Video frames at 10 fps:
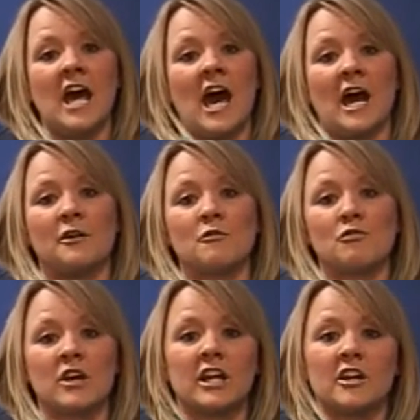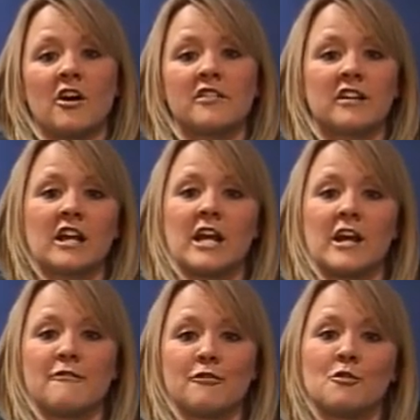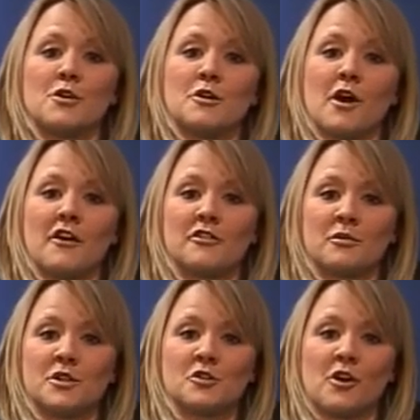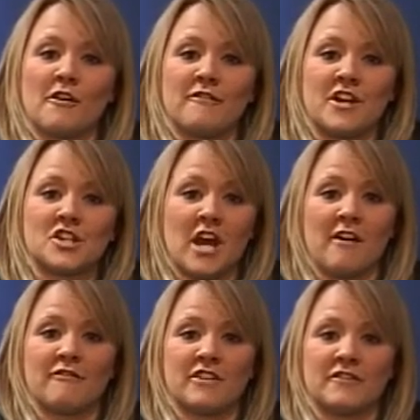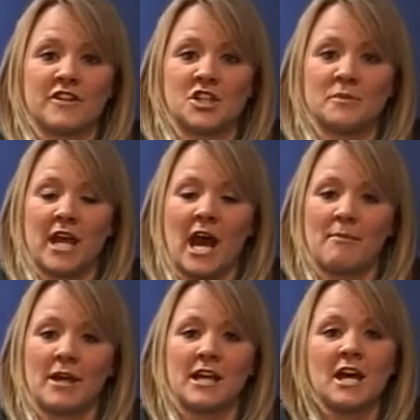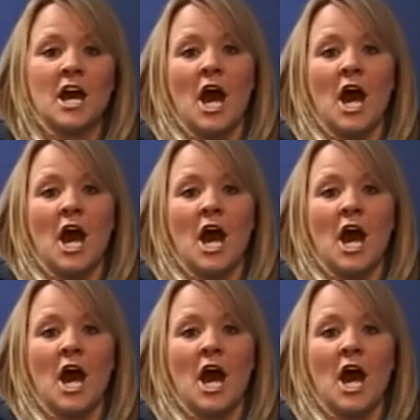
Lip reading: and really nice and clear for all you guys to enjoy our fish and for the fish to be happy.